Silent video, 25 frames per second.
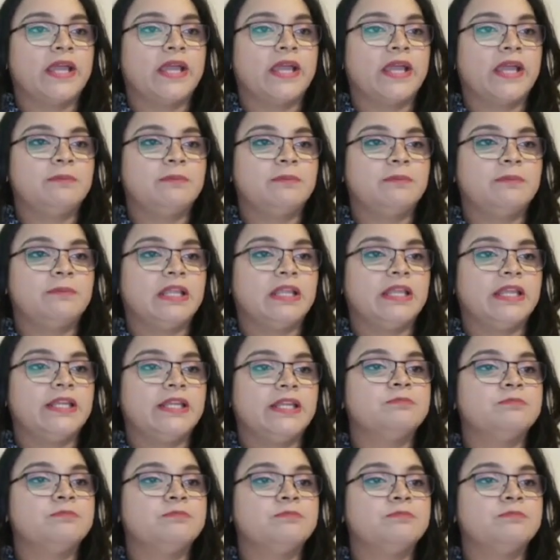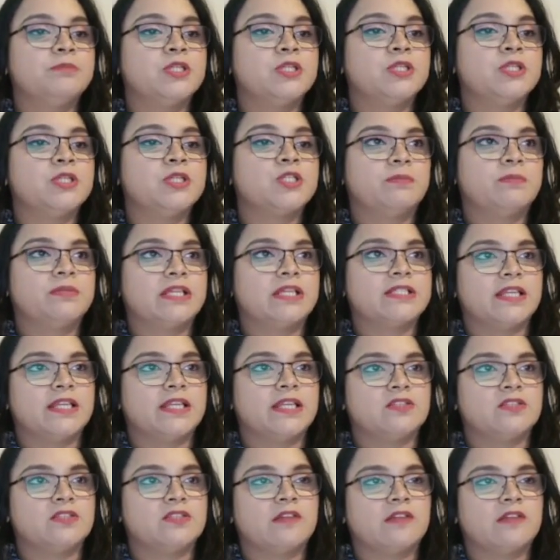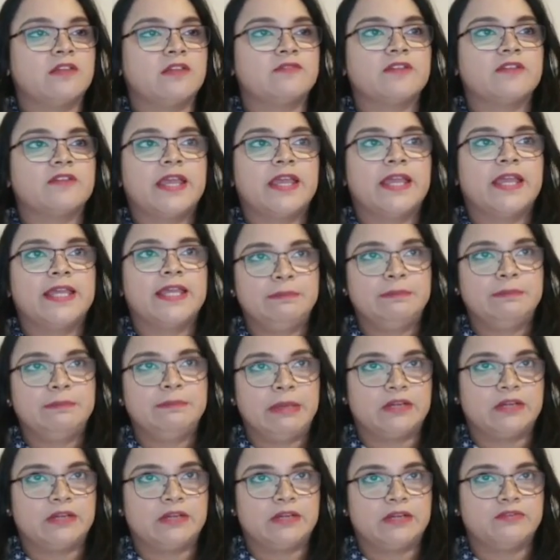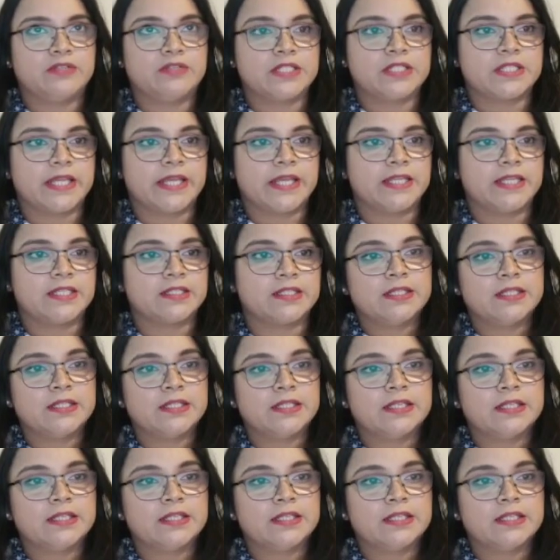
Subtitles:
White played bishop takes h5 and black resigned.